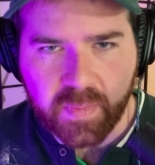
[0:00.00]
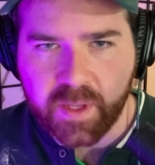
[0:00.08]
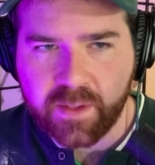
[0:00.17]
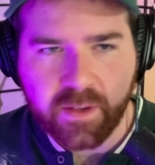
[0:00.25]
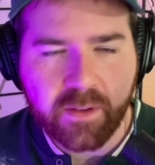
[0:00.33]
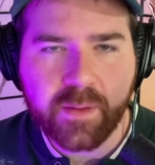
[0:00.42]

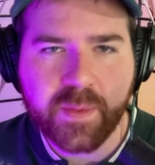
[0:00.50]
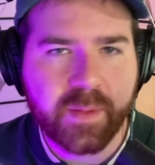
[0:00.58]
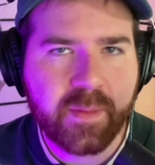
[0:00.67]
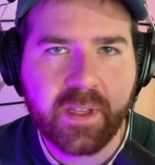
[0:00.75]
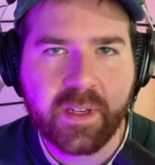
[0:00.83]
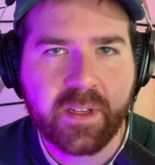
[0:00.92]
show them some
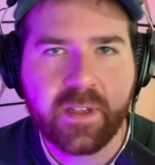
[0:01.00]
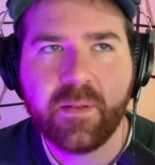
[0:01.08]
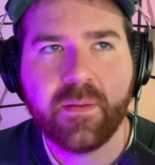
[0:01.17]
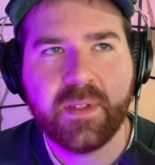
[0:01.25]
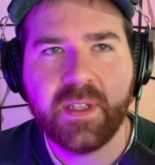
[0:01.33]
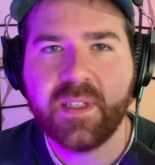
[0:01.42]
of the
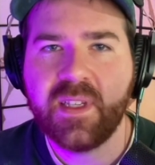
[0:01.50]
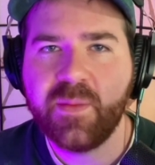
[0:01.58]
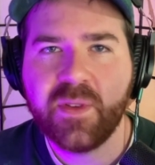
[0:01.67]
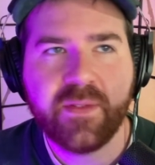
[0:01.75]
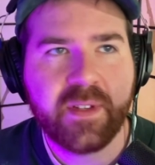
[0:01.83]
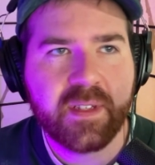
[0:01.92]
good Disney
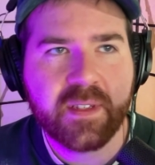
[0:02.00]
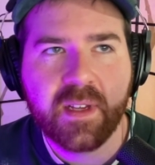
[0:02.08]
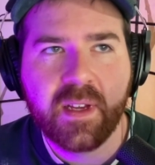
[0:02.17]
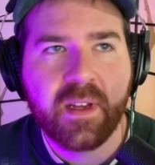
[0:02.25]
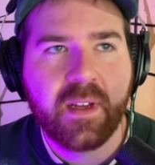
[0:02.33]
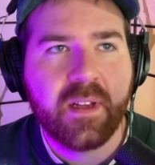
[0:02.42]
movies,
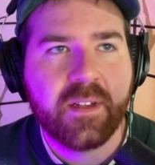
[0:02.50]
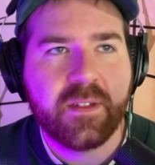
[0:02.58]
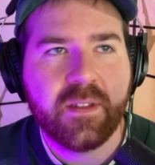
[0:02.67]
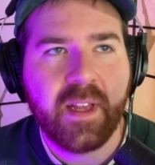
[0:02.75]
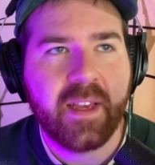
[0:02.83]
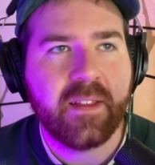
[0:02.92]

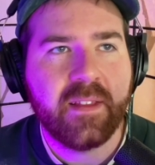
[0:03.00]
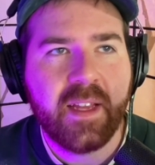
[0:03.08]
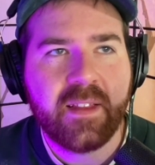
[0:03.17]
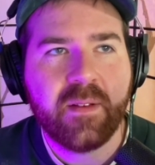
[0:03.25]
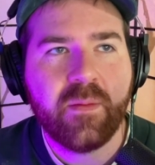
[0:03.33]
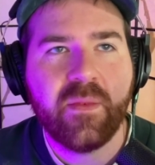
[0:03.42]
like
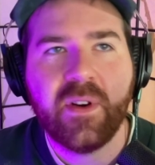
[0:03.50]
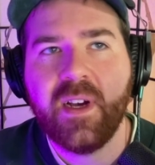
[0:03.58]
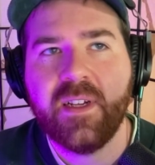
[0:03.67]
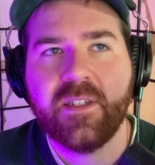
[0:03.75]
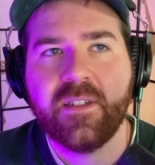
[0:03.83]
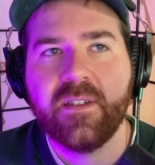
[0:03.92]
let them
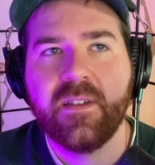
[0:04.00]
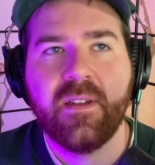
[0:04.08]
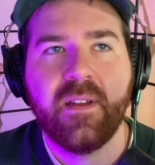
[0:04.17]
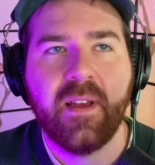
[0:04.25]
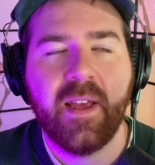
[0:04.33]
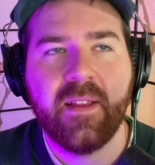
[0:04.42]
watch
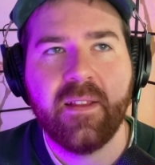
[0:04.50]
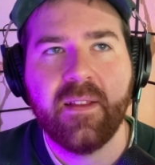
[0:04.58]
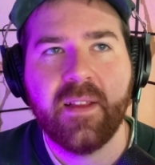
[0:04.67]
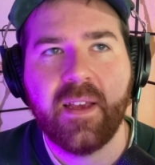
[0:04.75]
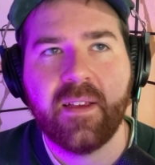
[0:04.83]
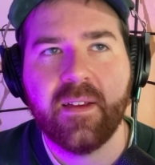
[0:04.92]
and
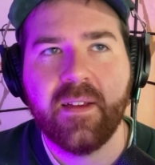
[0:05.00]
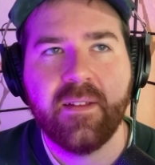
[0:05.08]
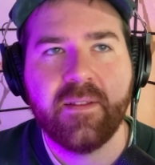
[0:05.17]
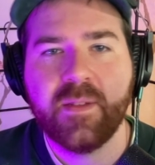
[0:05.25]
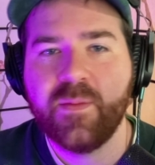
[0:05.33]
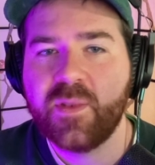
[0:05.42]
like
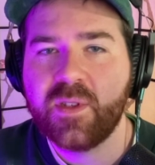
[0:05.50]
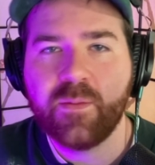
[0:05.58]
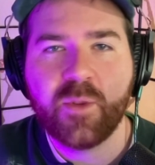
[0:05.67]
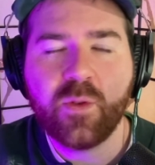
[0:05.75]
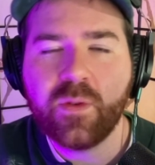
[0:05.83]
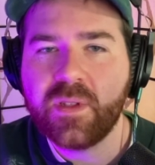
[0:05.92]
some
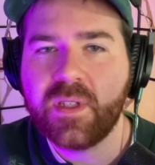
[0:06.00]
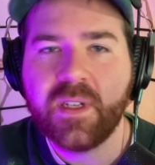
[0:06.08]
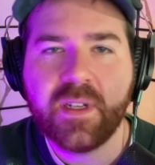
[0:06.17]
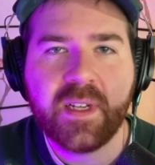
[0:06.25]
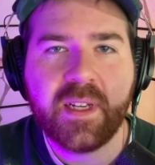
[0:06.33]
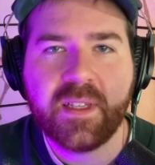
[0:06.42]
cool
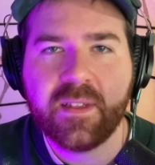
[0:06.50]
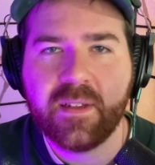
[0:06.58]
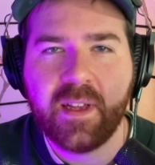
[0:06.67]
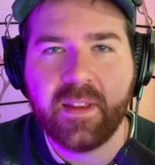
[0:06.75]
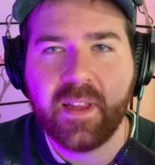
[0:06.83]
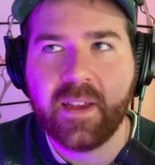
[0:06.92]
series,
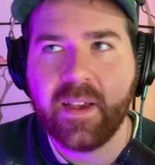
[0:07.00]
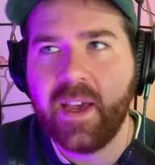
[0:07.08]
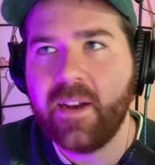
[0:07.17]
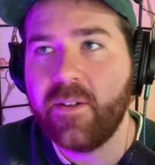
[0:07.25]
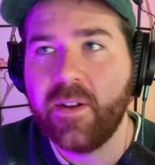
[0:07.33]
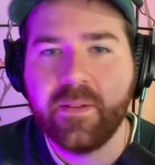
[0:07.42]
and like I
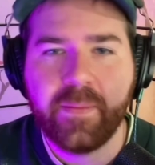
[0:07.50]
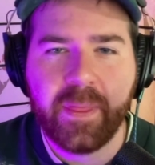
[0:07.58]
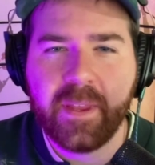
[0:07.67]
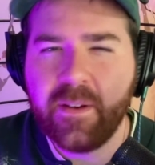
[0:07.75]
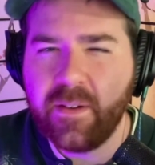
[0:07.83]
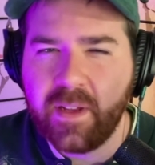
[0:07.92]
don't know,
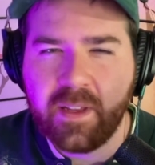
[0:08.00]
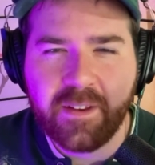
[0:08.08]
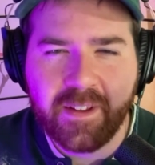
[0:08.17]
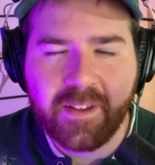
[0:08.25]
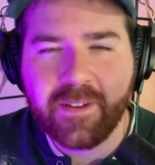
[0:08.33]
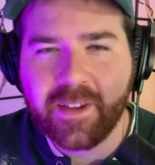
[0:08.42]

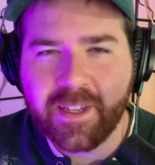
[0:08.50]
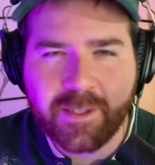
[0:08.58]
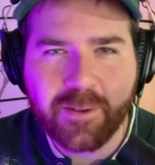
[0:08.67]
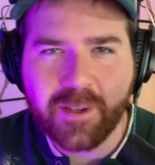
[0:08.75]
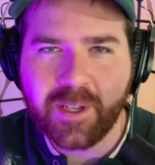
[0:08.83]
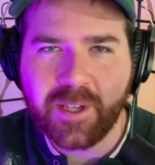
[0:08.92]
you guess
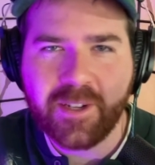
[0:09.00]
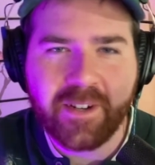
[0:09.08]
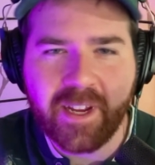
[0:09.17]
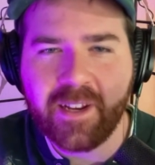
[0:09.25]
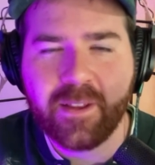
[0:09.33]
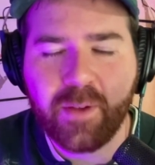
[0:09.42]
you can
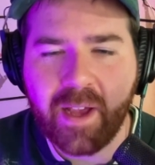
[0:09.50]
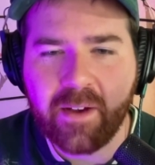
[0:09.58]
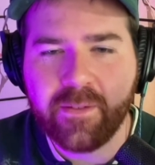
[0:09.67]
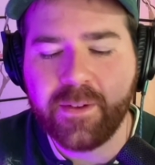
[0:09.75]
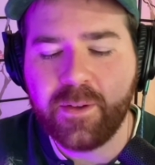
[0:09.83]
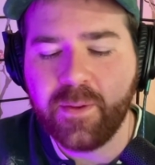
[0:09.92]
curate it
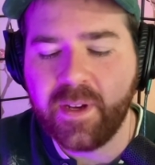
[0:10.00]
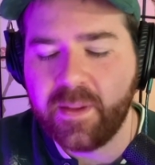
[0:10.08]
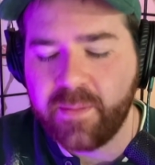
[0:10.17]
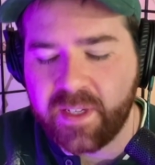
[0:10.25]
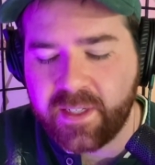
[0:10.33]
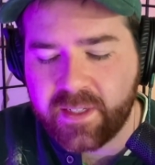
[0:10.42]
however you want,
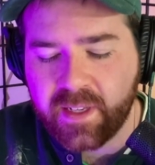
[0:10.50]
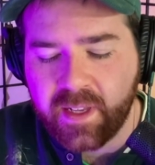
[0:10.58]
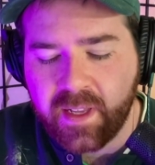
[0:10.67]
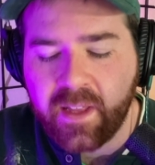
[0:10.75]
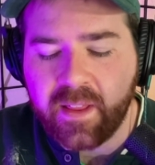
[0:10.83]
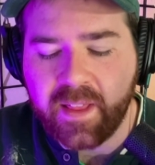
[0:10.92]
but just
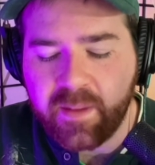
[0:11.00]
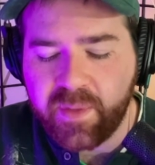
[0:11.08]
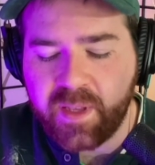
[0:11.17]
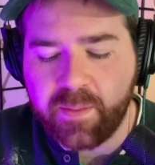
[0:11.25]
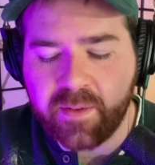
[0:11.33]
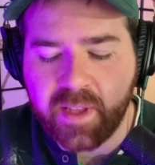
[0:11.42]
let
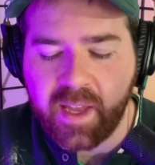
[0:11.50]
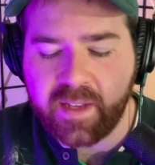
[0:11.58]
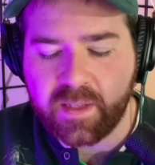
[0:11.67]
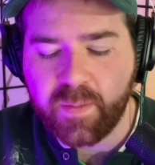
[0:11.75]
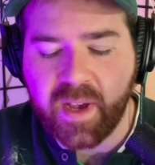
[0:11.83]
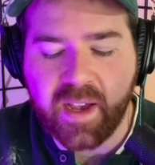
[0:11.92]
people get
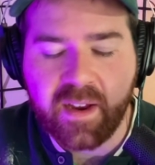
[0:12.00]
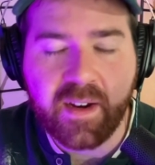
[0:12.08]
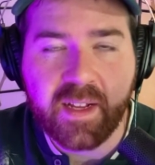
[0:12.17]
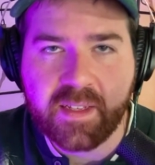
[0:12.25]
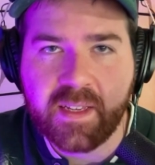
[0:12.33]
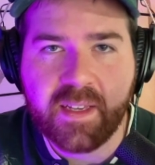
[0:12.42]
inspired
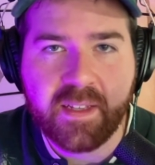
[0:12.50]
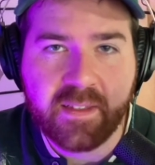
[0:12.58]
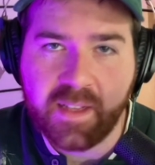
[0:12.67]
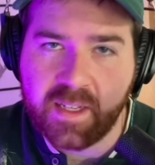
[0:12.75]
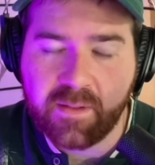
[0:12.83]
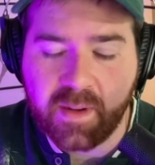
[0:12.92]
as kids.
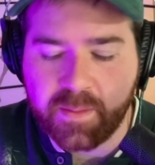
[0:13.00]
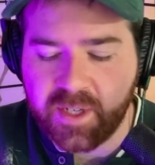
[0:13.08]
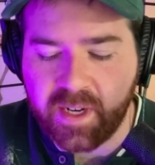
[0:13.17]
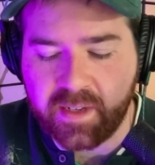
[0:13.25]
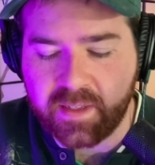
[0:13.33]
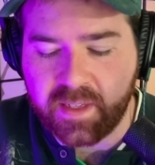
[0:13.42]
That's what I'm
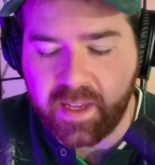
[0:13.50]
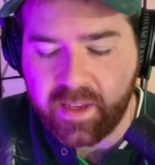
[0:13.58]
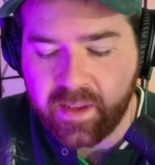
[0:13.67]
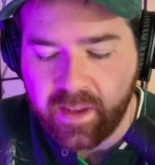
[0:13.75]
trying to say.